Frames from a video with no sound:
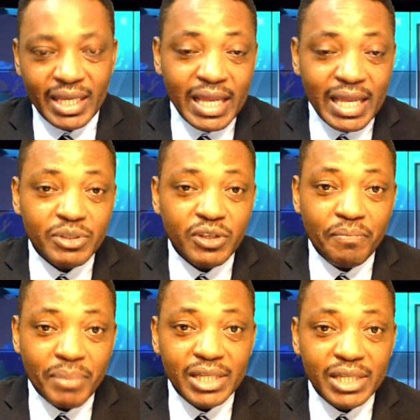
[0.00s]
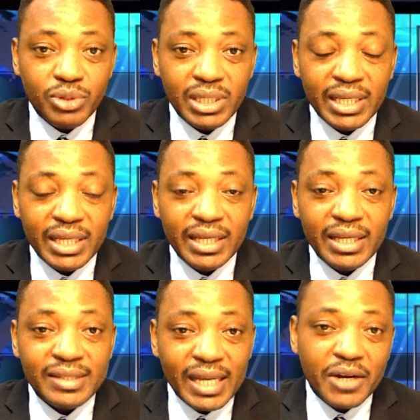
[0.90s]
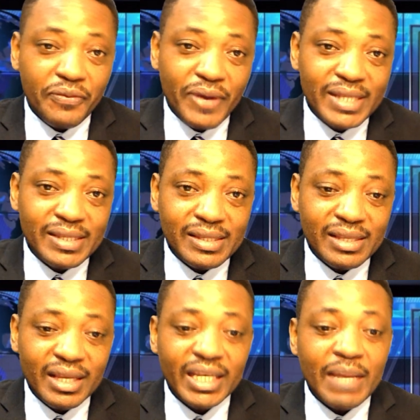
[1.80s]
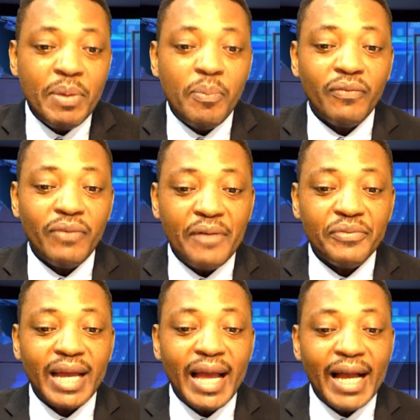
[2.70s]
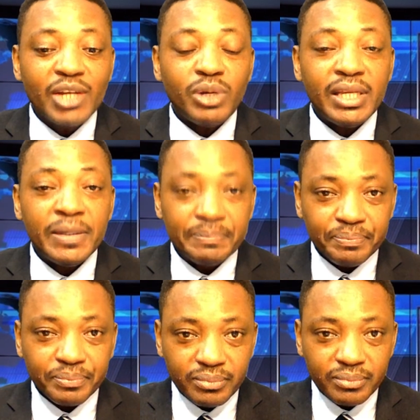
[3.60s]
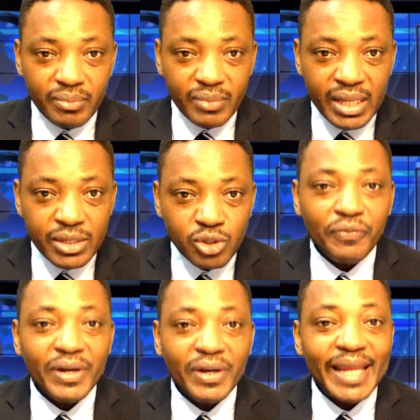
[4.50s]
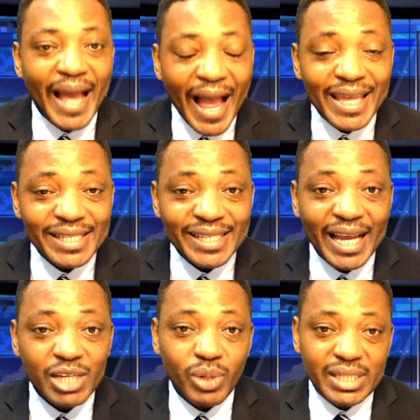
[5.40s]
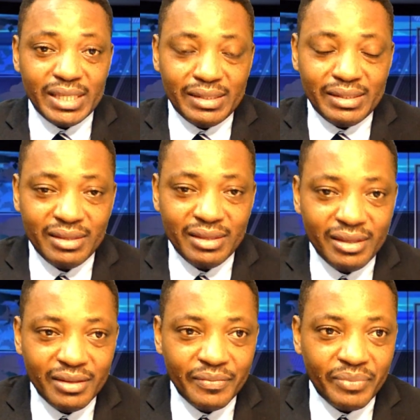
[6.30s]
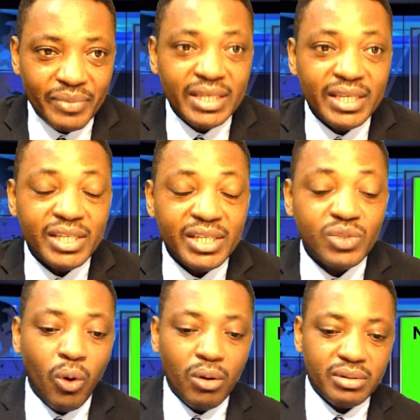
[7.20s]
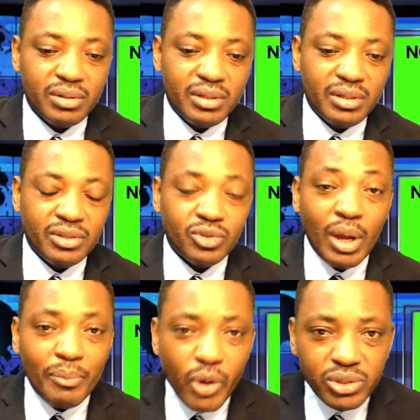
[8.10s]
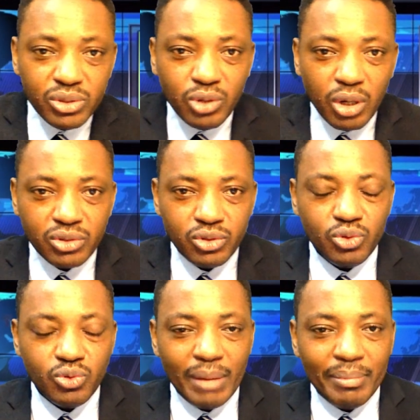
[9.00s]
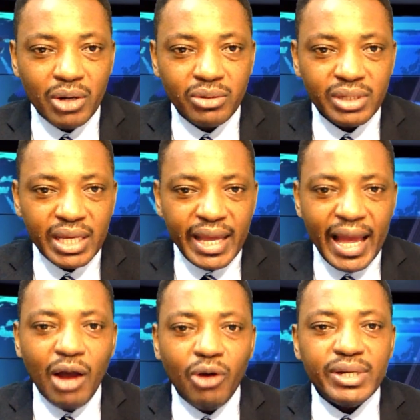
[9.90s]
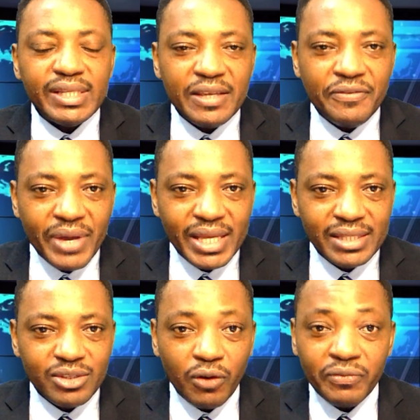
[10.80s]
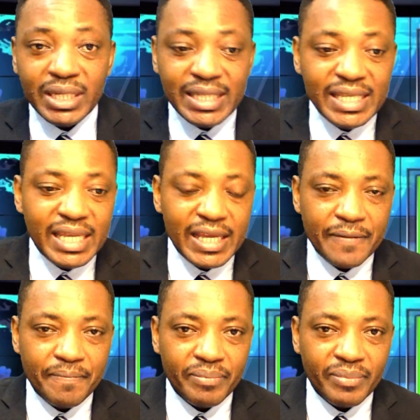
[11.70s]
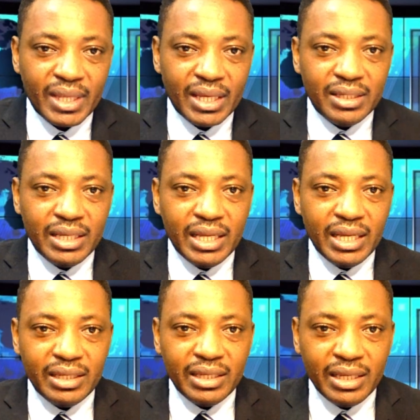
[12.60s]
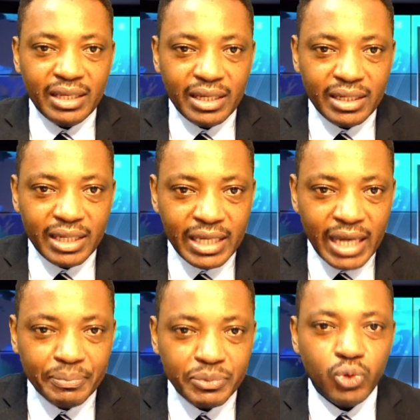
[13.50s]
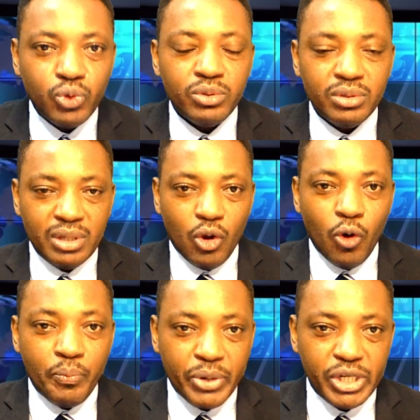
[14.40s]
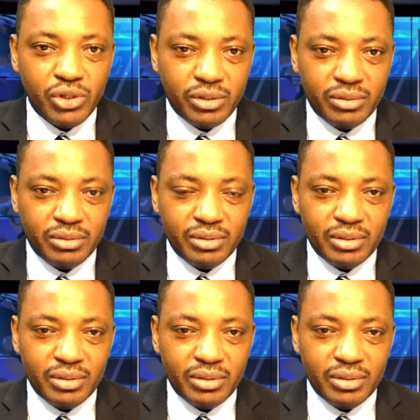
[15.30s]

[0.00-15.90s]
In terms of military sacrifices, the people of Africa actually suffered the highest casualties in this war. So I'm going to talk to you about how this event of the D-Day, the Neptune Operation,